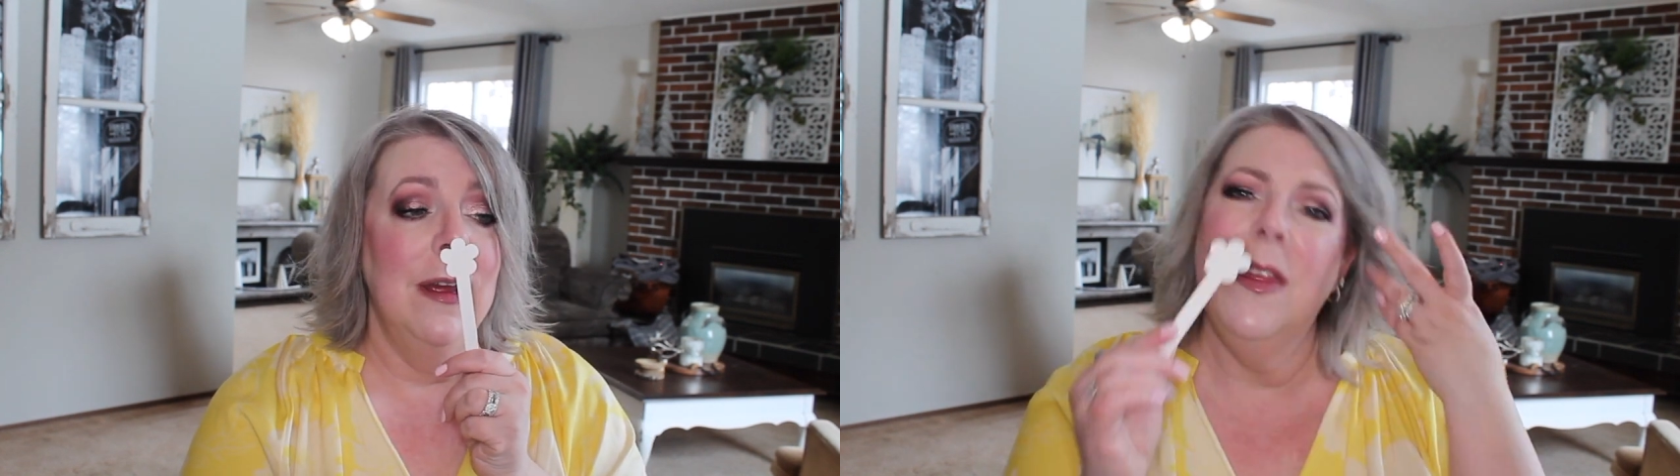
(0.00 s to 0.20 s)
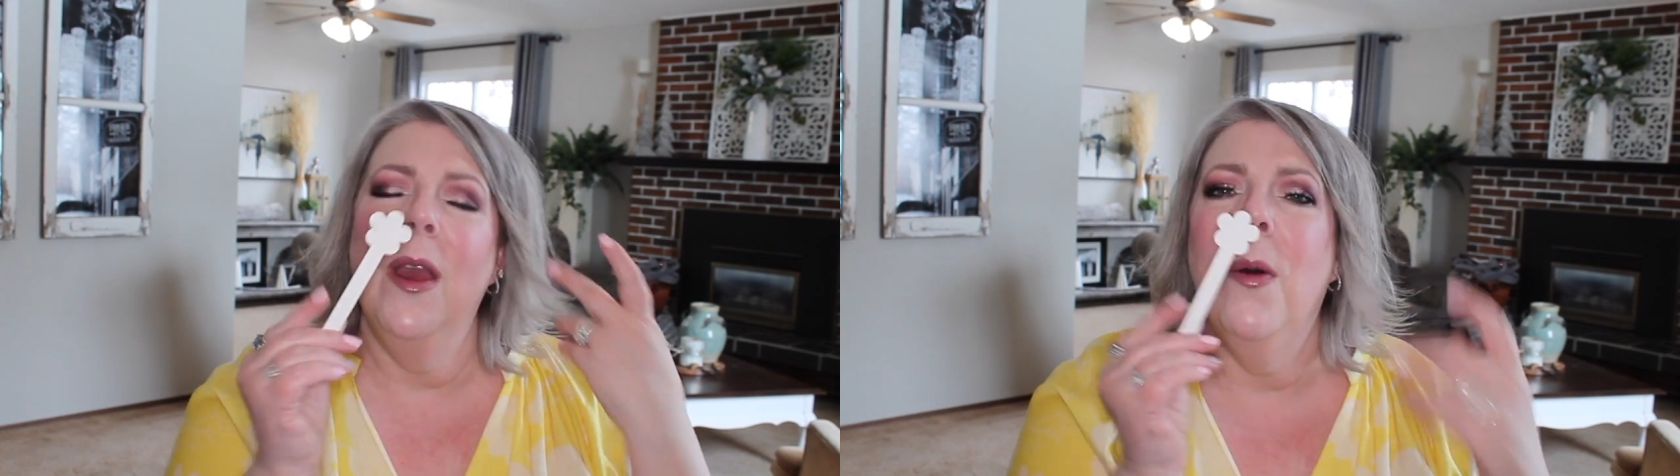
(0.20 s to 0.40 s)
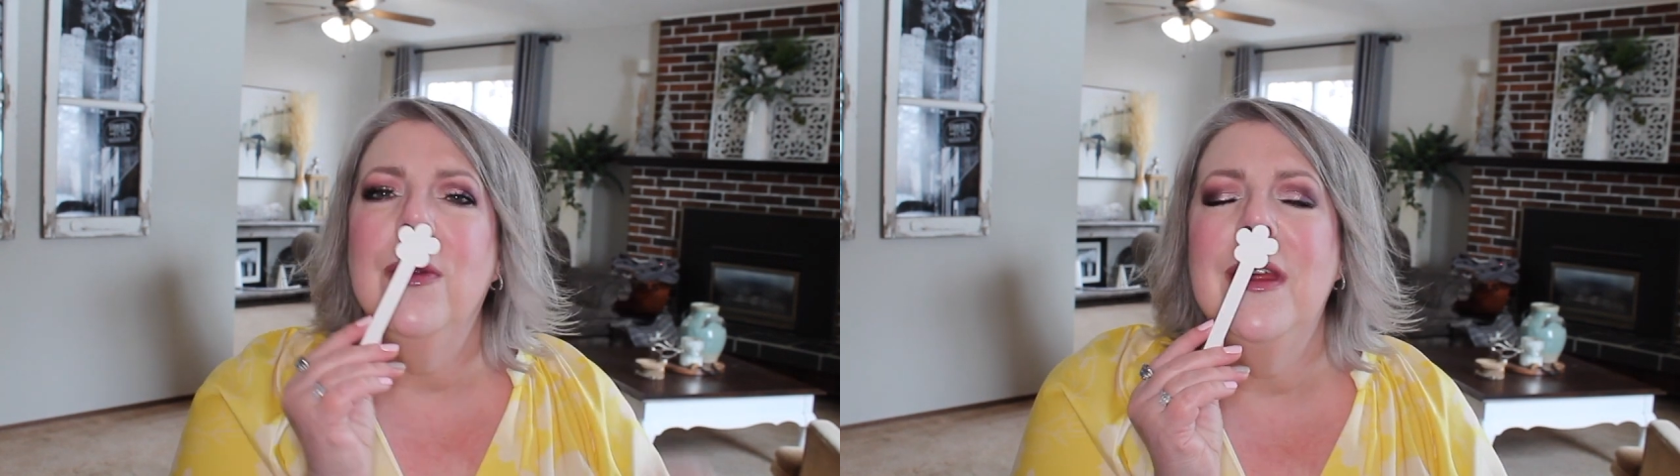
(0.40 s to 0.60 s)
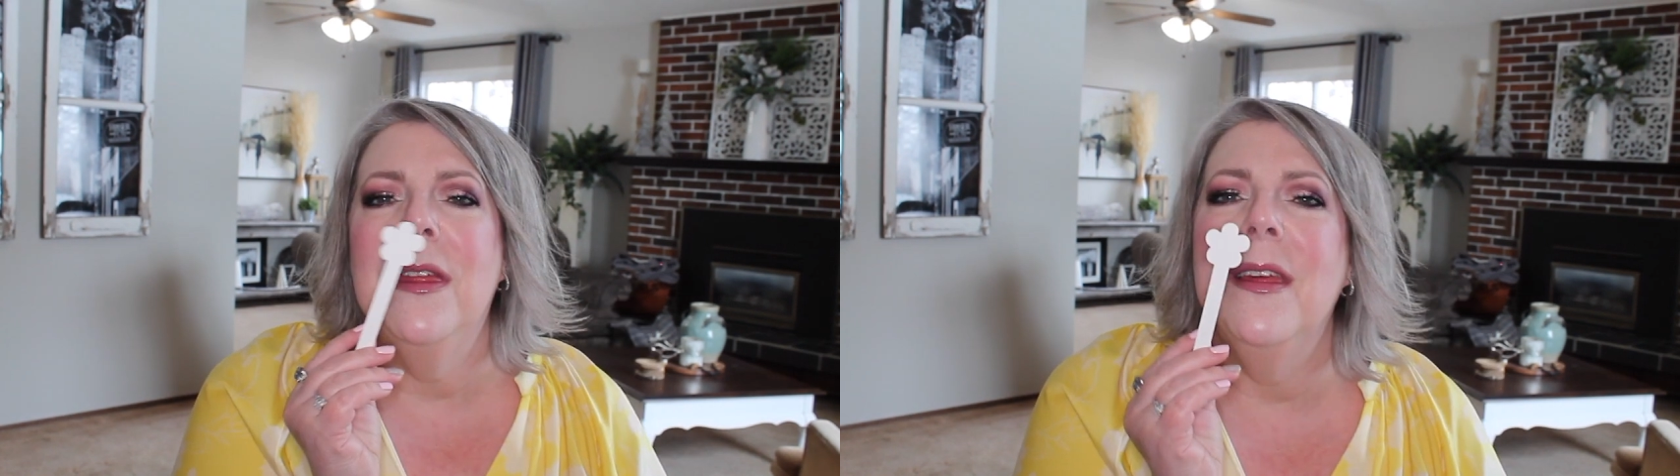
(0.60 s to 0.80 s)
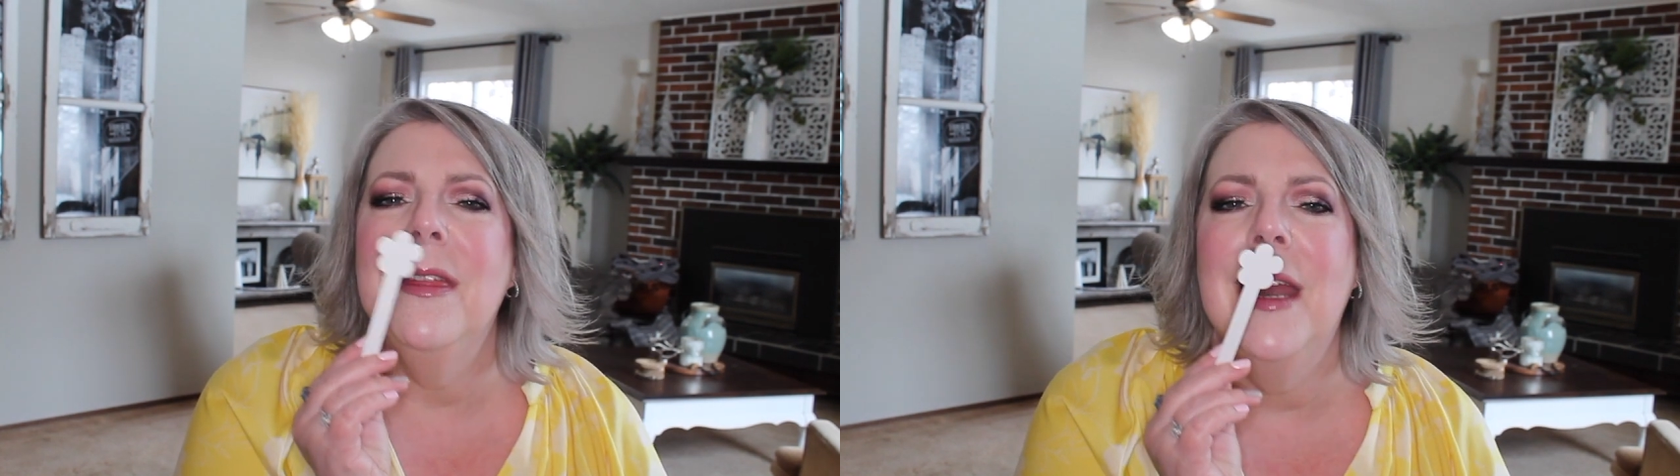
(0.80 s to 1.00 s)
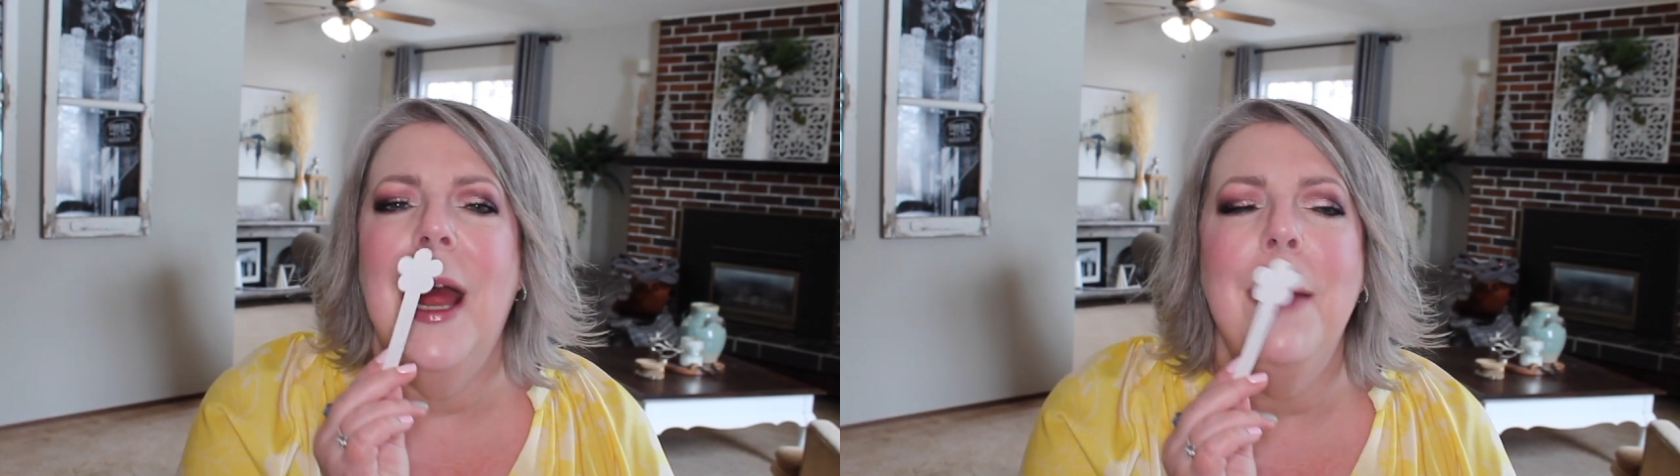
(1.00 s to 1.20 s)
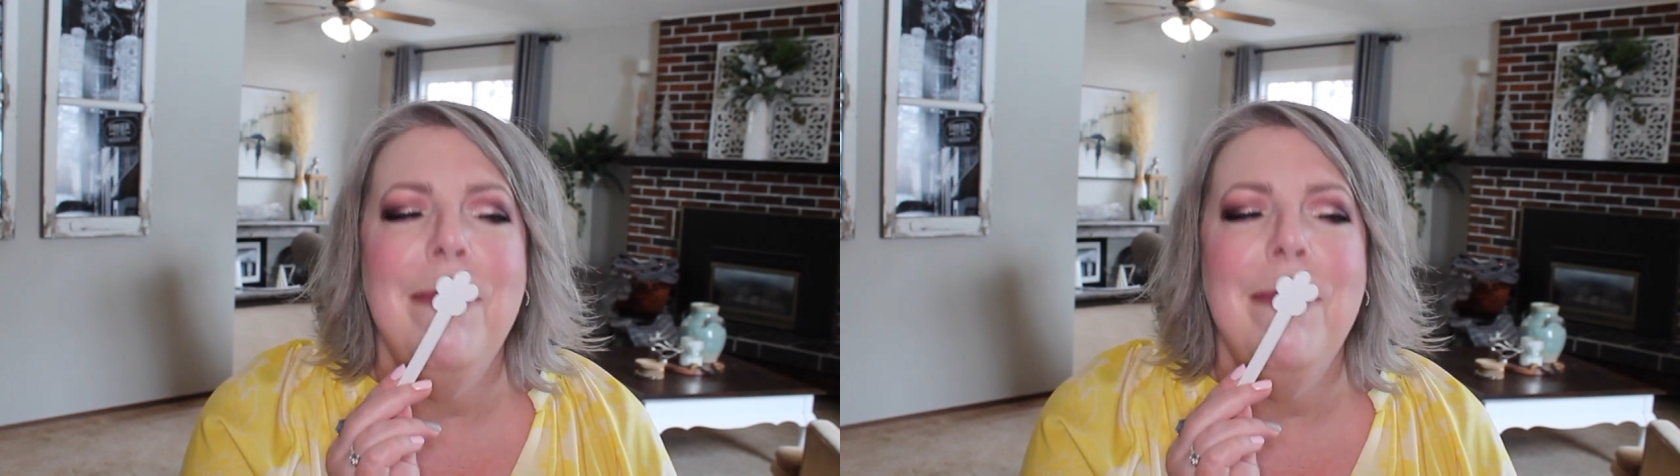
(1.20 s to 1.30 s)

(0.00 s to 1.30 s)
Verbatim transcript: The only thing that I